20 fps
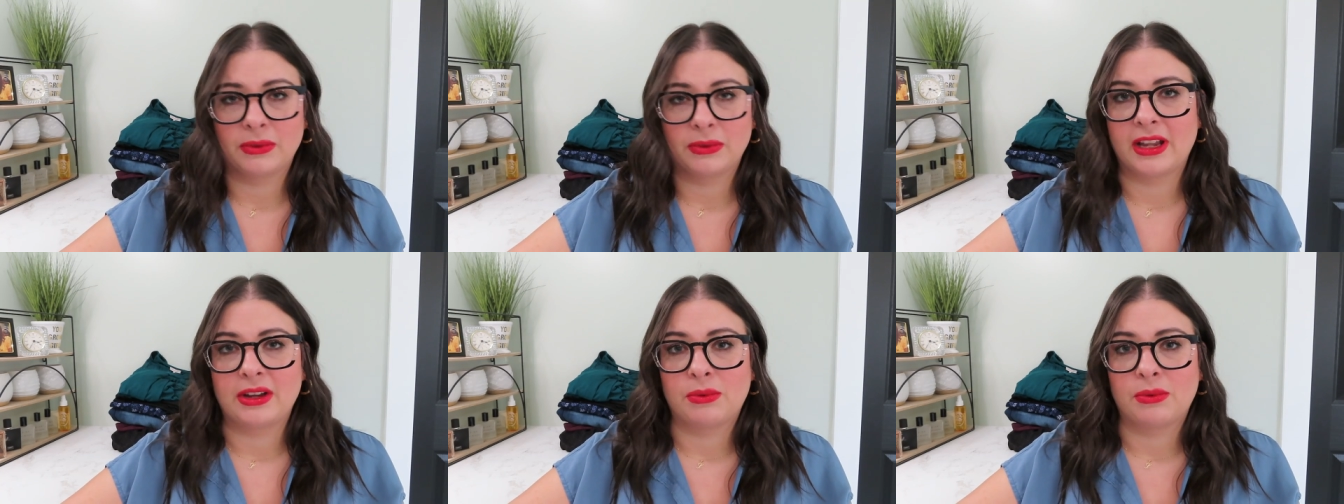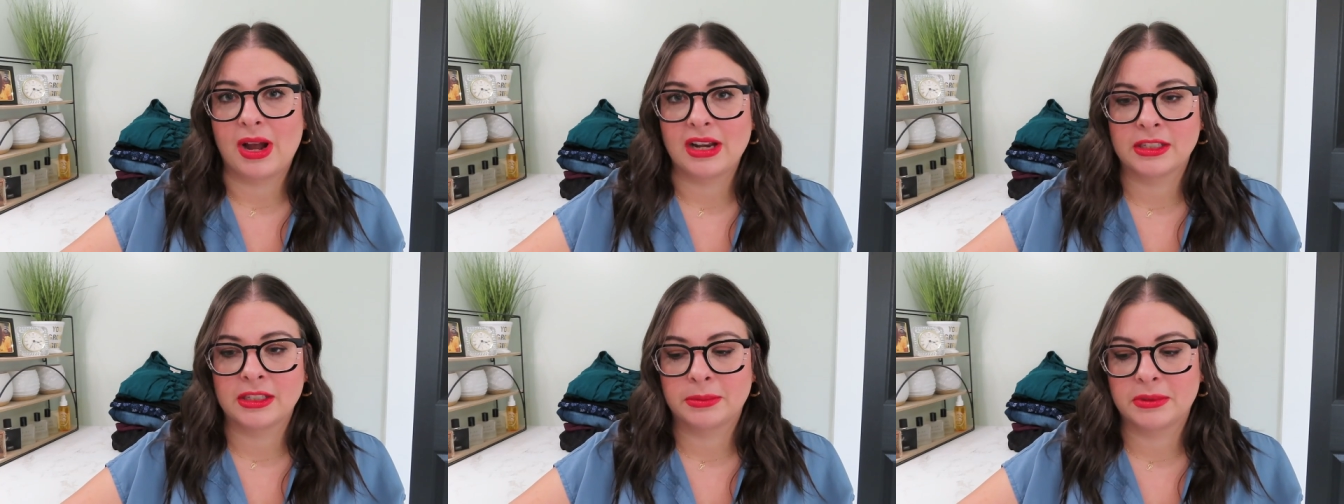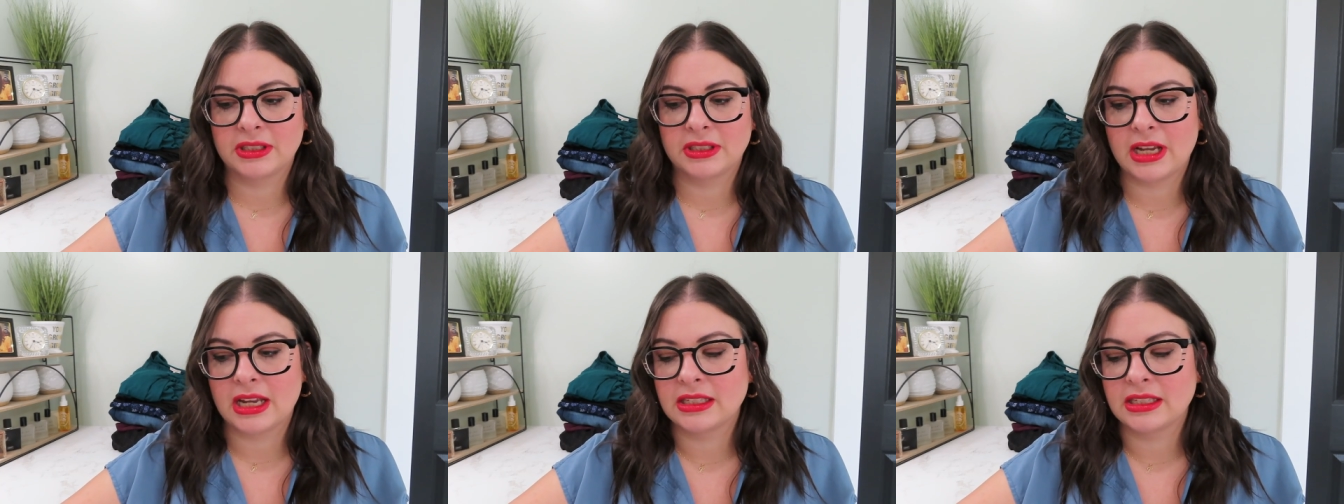like
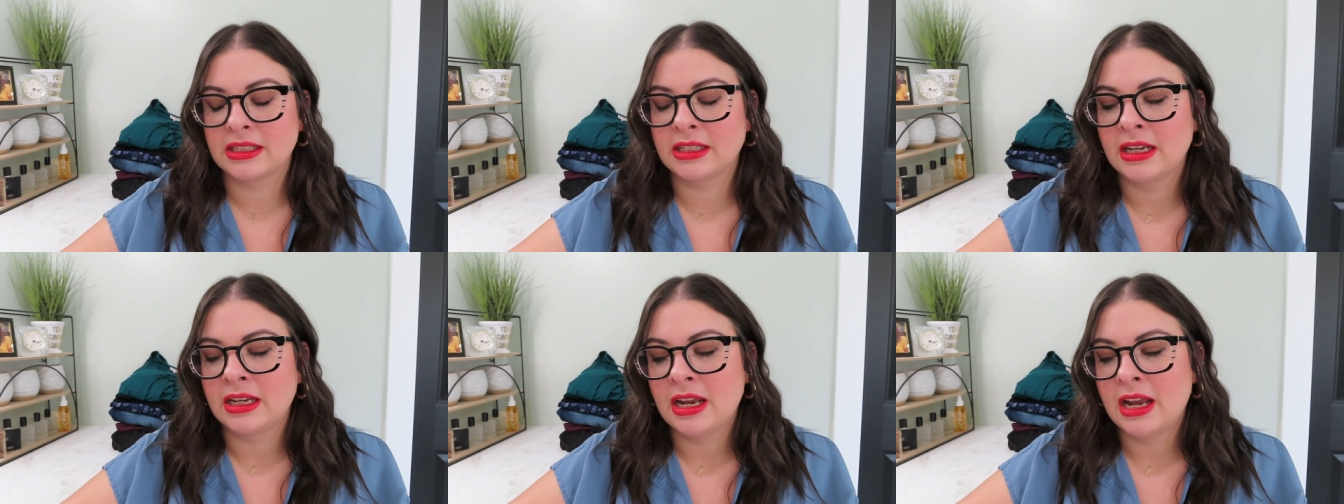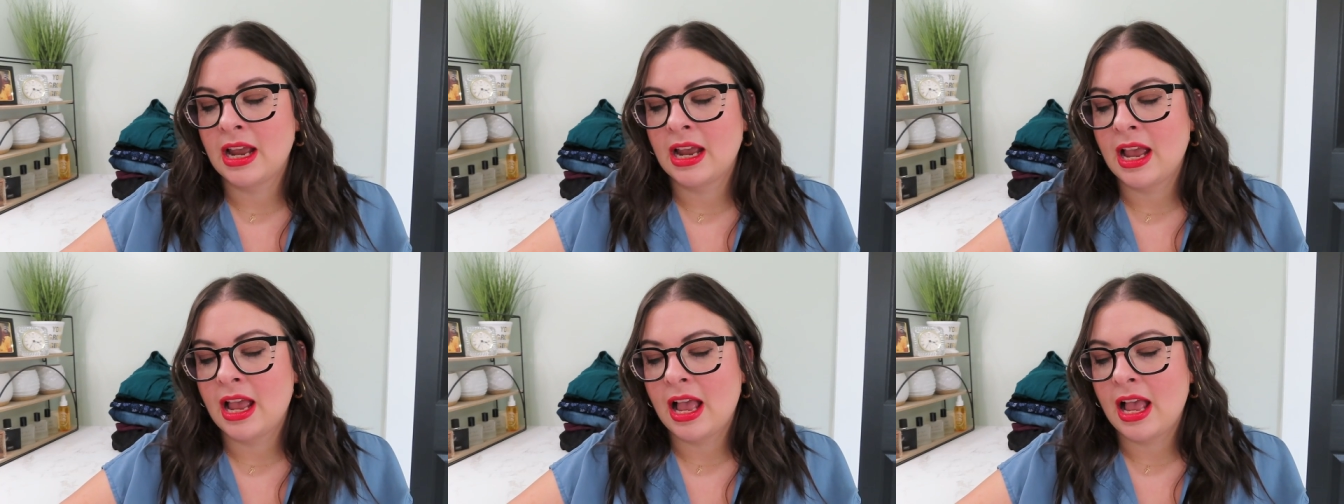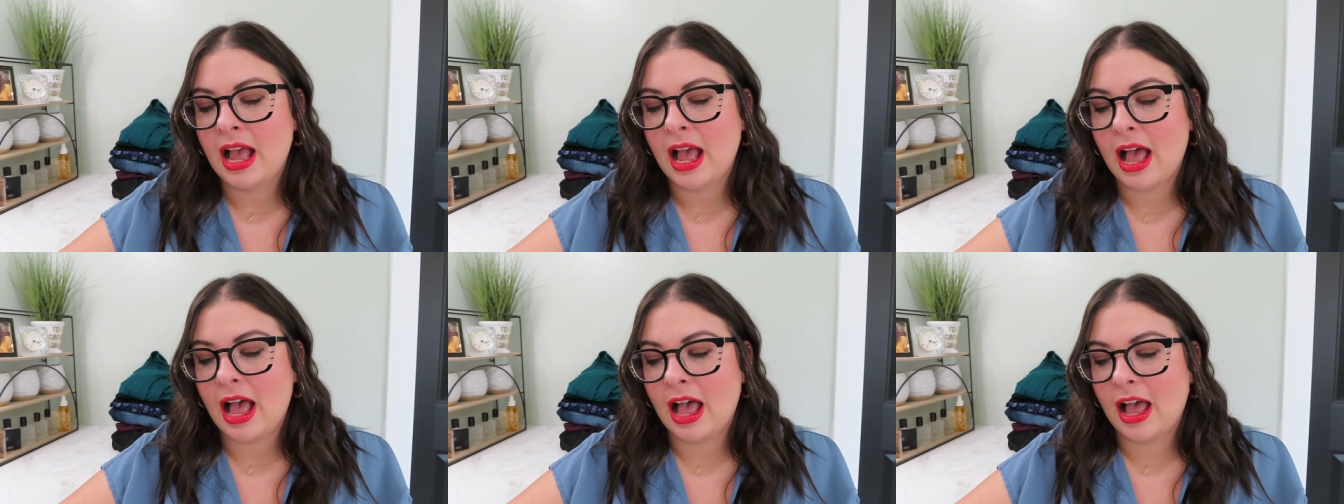Wantable does.
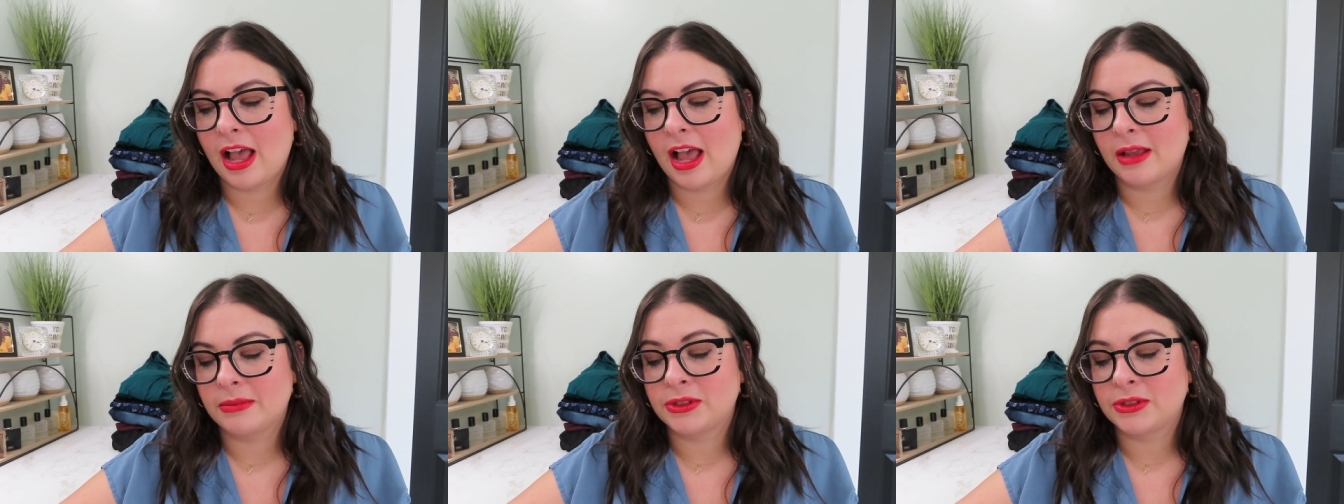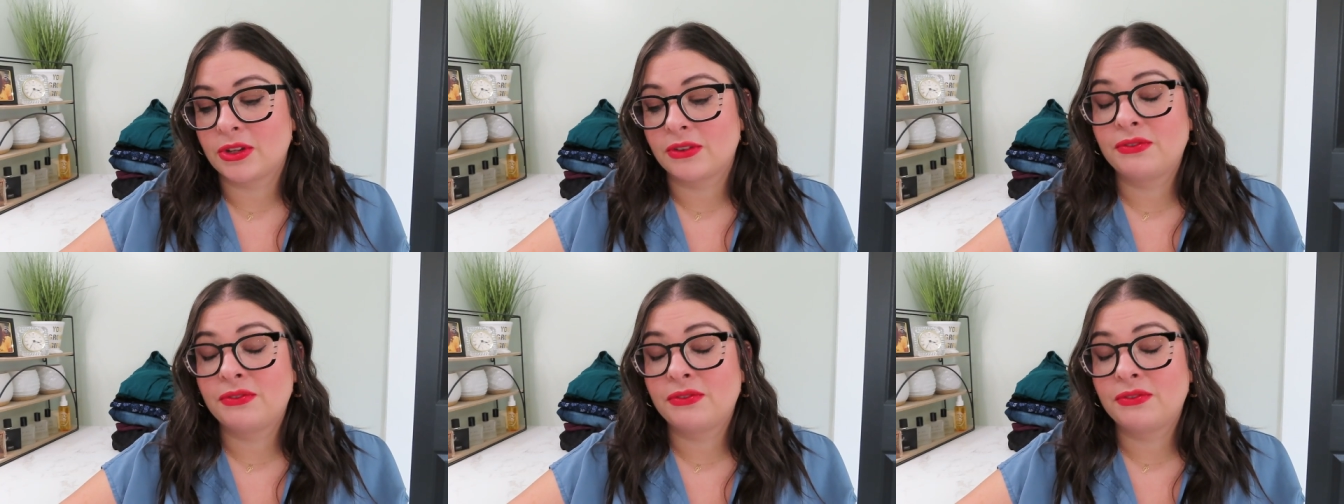So